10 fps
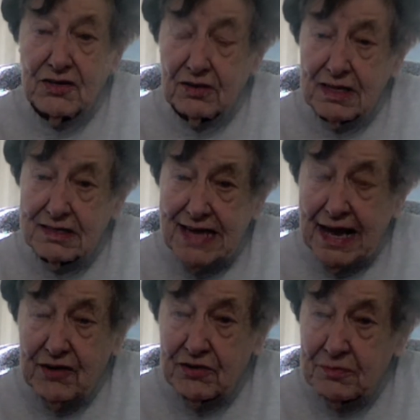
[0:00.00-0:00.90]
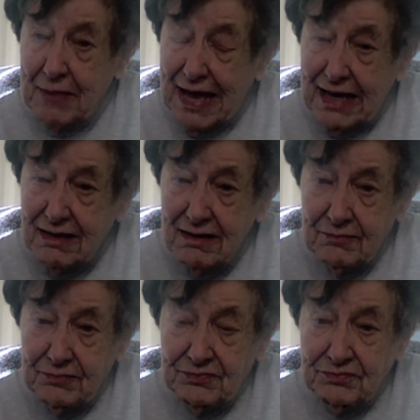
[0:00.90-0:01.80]
he took his hired
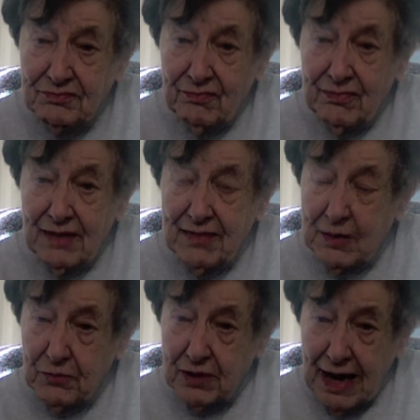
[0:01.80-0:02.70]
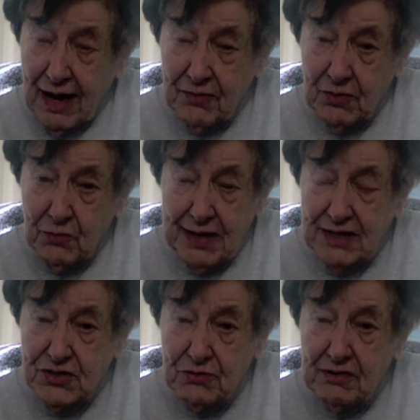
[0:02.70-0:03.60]
man. They were on their
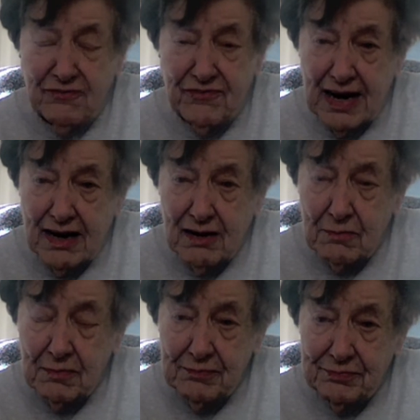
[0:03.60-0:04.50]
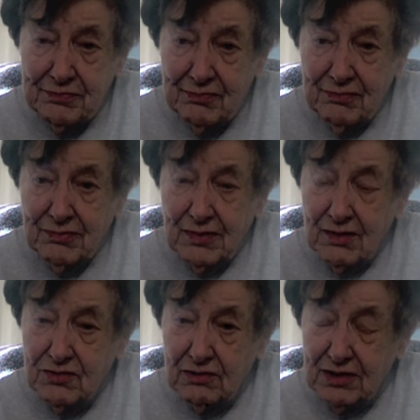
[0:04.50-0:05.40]
way to a farm
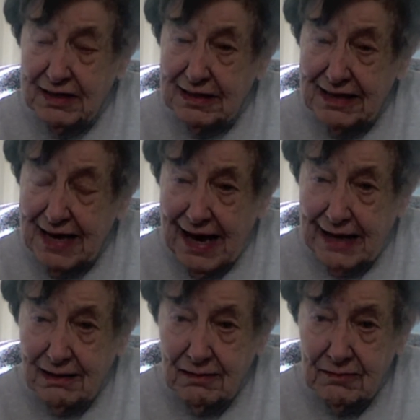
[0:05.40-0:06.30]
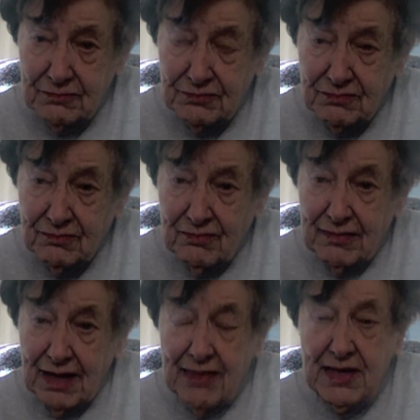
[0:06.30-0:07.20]
to look at cattle,
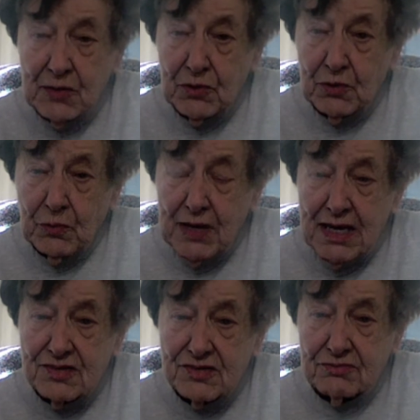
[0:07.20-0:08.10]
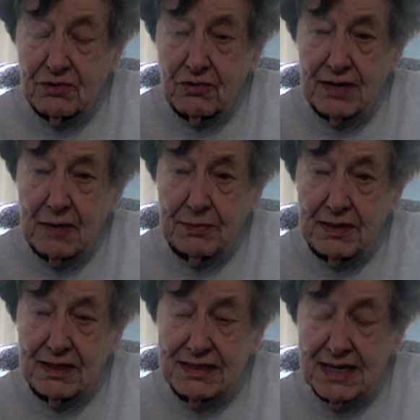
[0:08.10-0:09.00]
and there were weeds growing
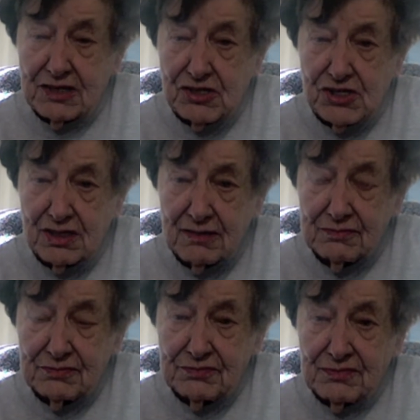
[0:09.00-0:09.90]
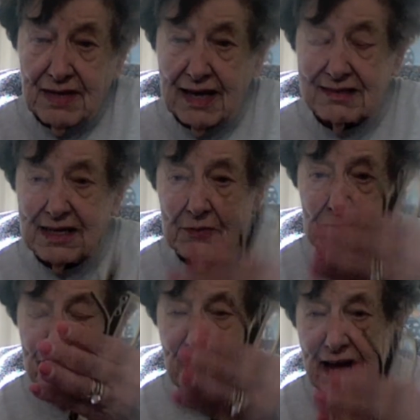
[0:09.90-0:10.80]
up in a ditch as
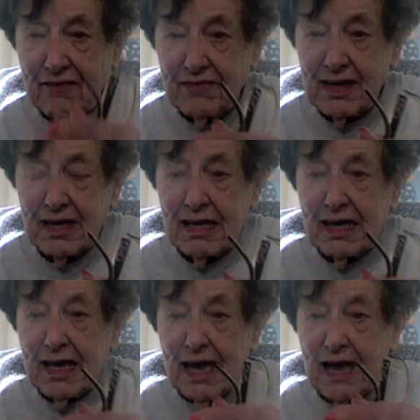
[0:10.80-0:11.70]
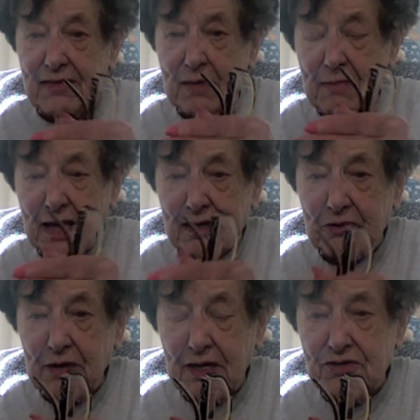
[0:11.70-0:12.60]
they were driving, and they
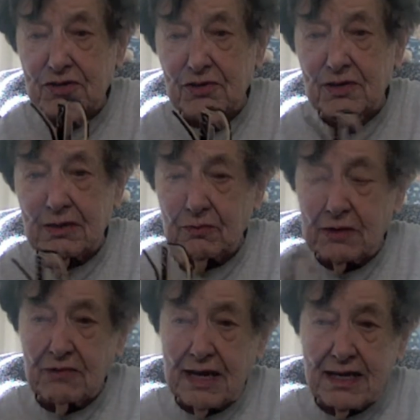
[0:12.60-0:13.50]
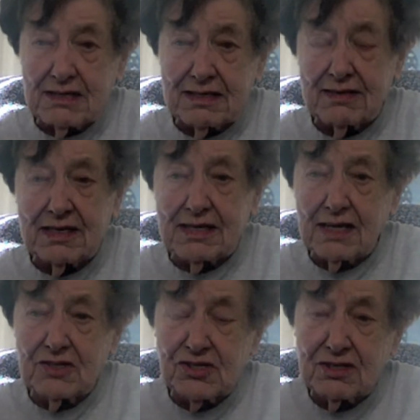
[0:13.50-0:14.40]
made a quick turn and went right into the
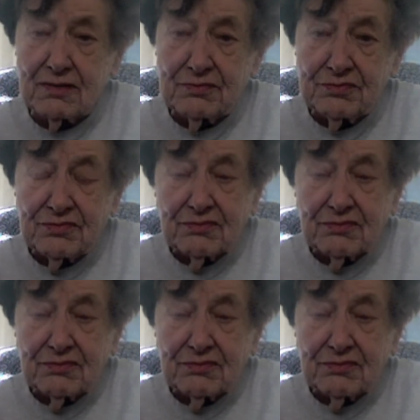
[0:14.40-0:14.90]
ditch,